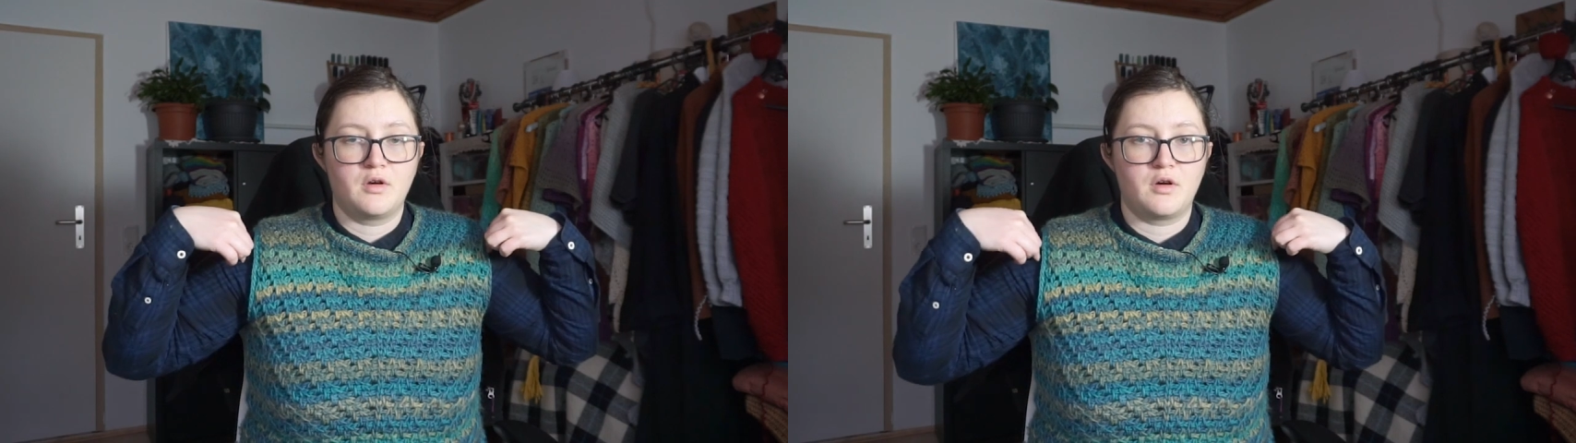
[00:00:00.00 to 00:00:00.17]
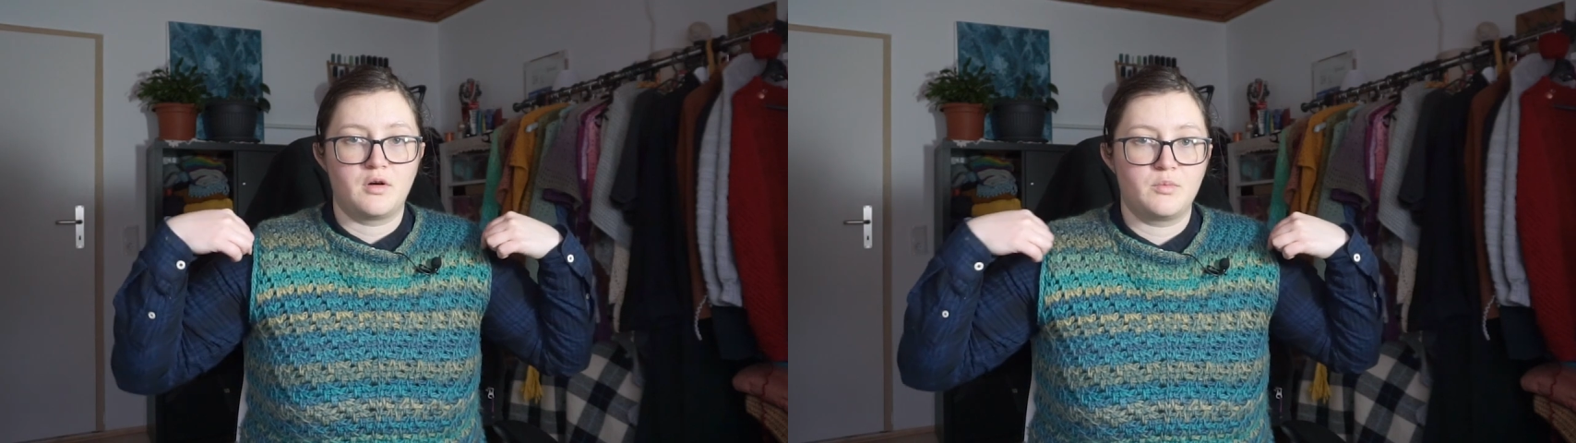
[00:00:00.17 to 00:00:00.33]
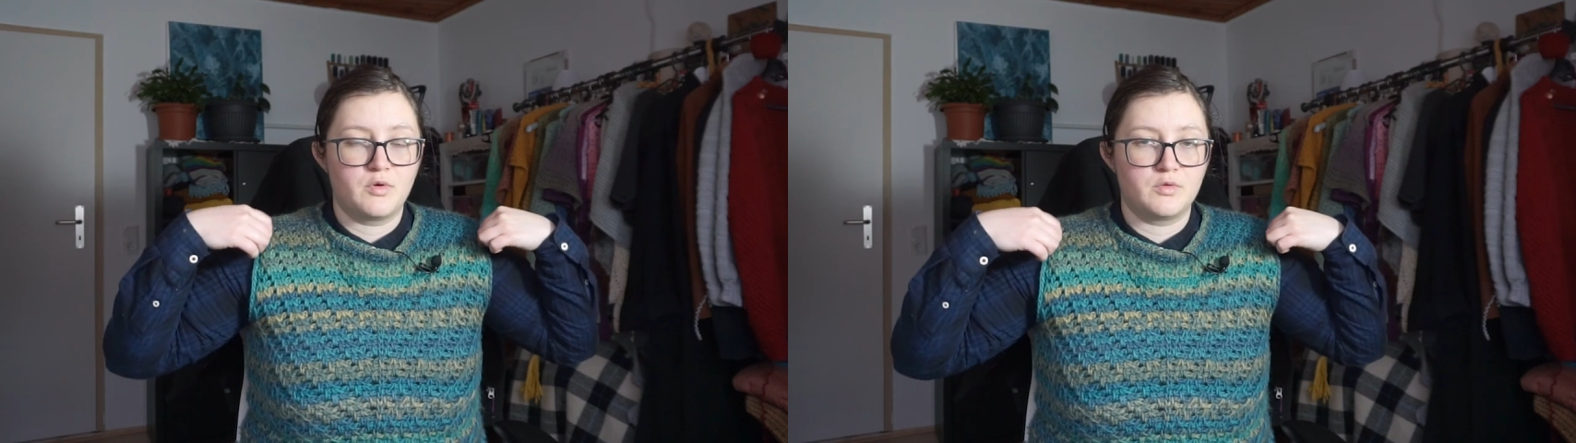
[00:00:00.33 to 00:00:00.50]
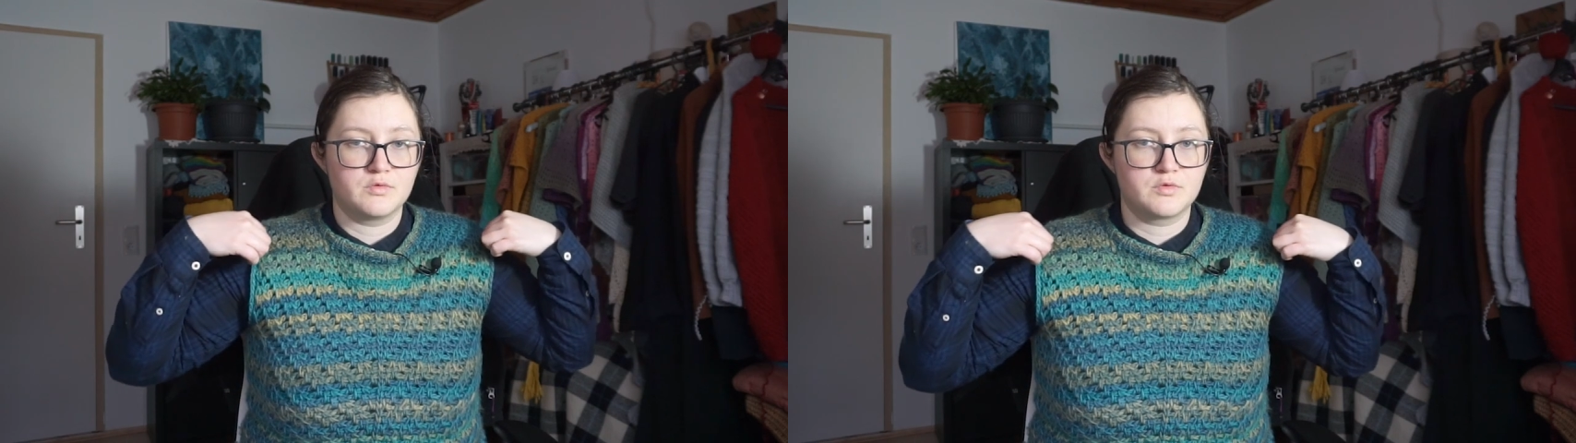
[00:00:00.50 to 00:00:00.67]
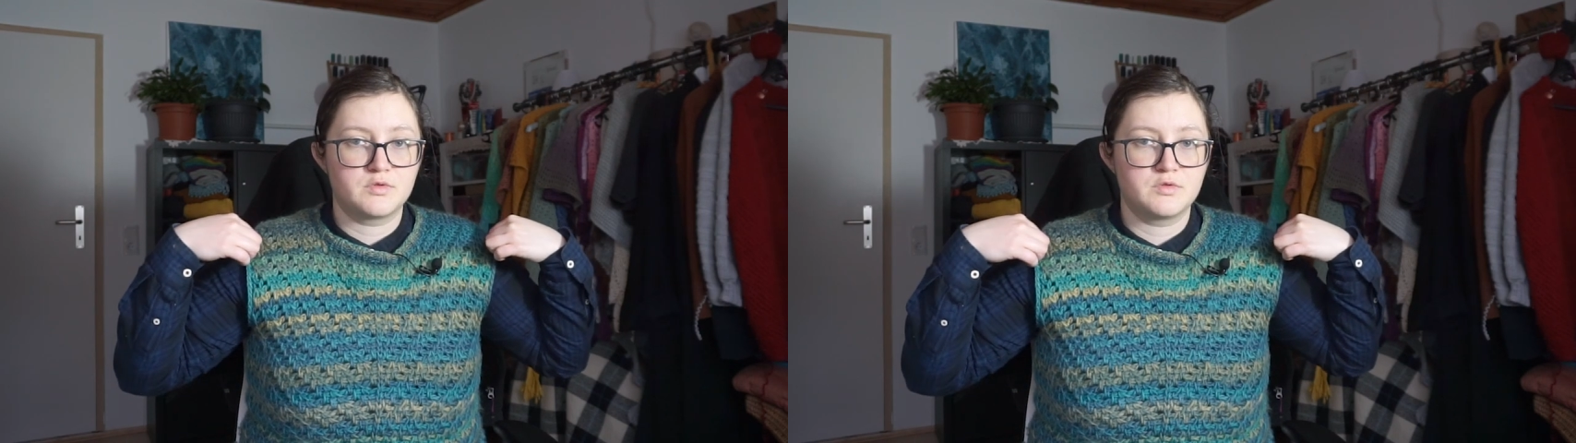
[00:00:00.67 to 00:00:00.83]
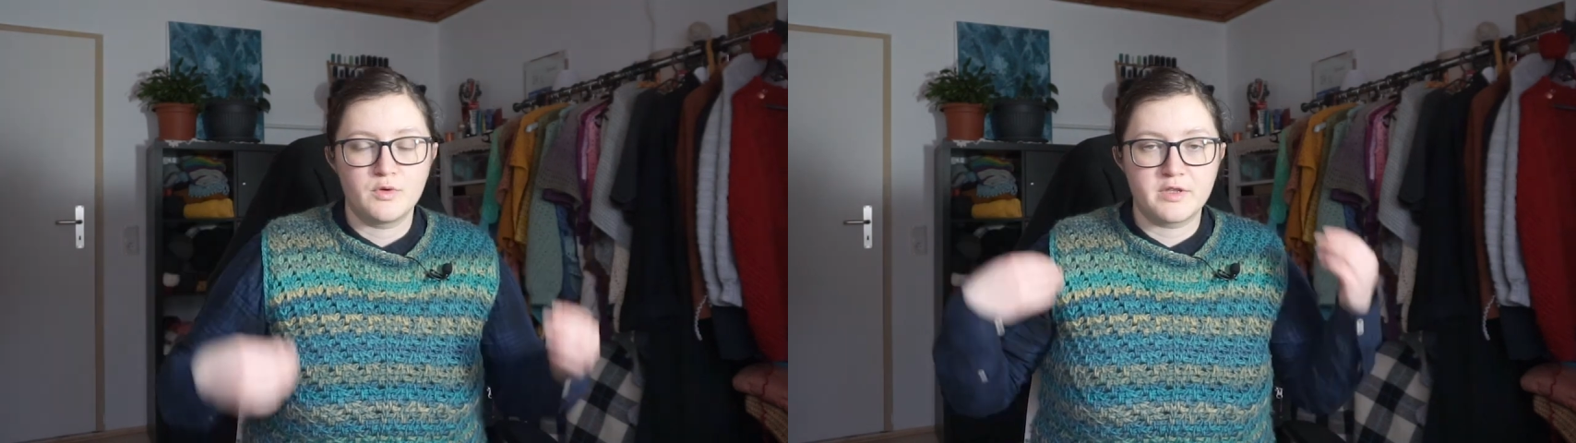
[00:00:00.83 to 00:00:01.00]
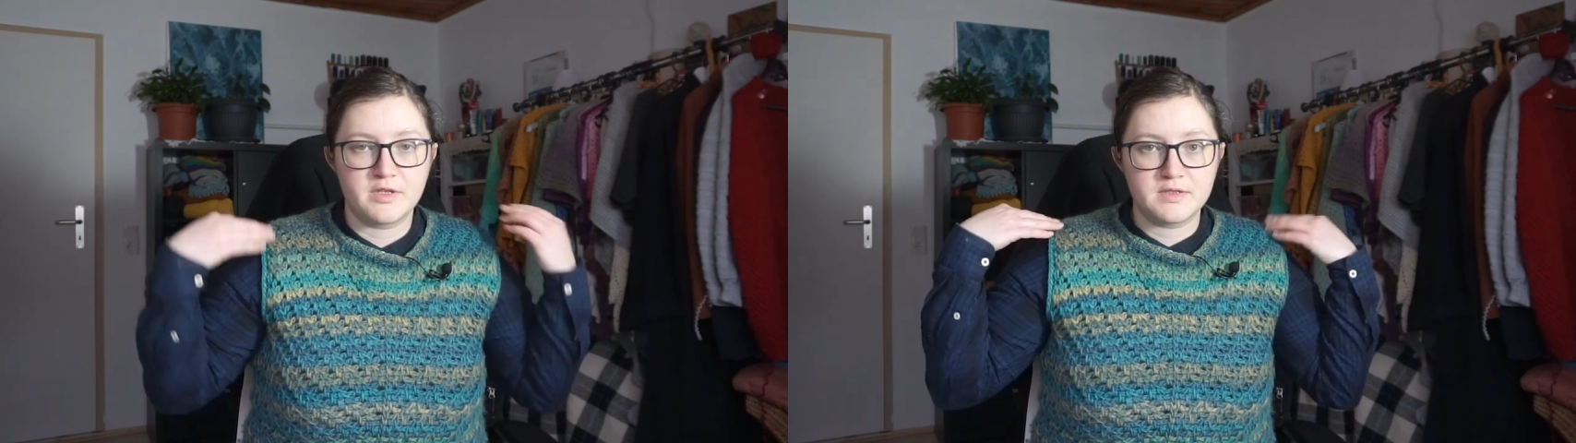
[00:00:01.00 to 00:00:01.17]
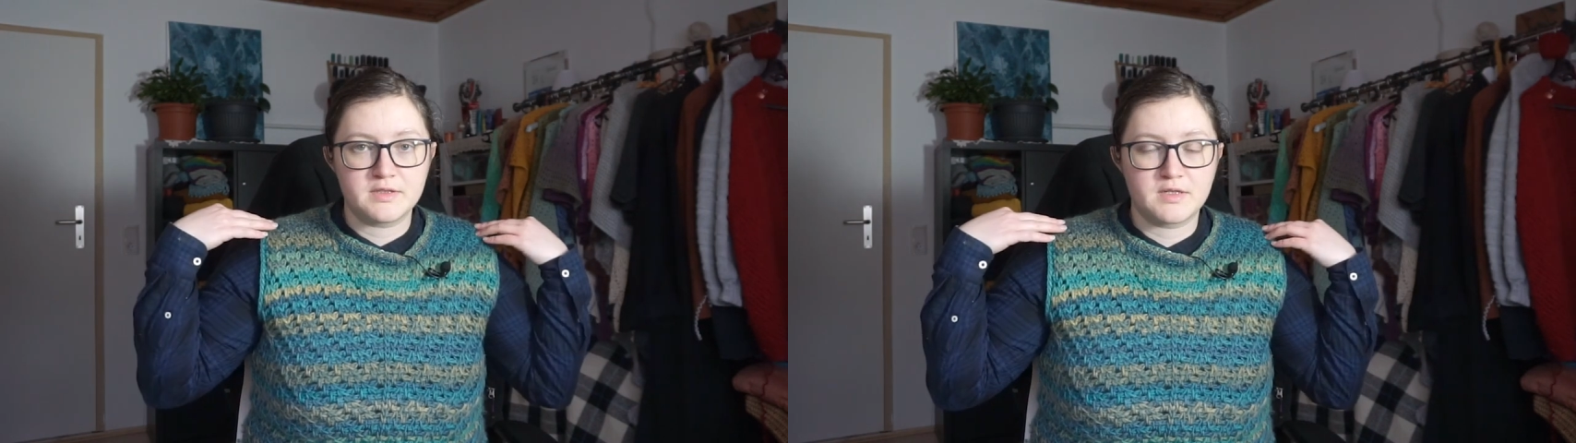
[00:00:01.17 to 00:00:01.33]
armholes. With this